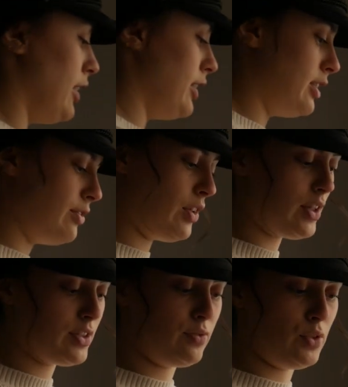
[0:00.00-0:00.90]
I have
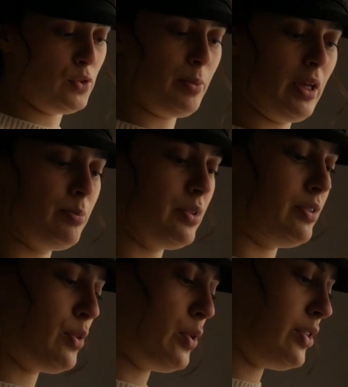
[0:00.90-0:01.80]
lots of newspaper,
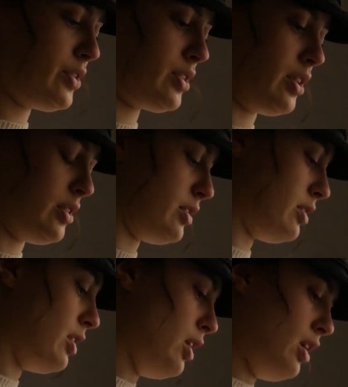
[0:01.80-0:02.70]
of course, because
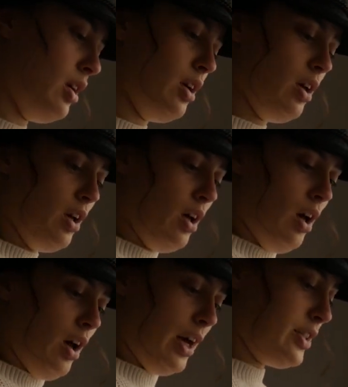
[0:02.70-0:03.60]

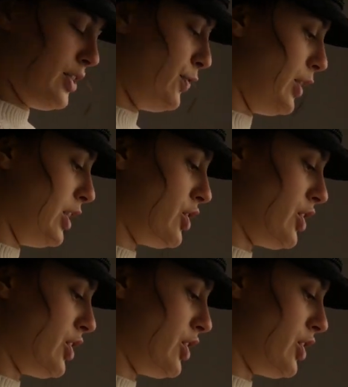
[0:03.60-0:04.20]
I just finished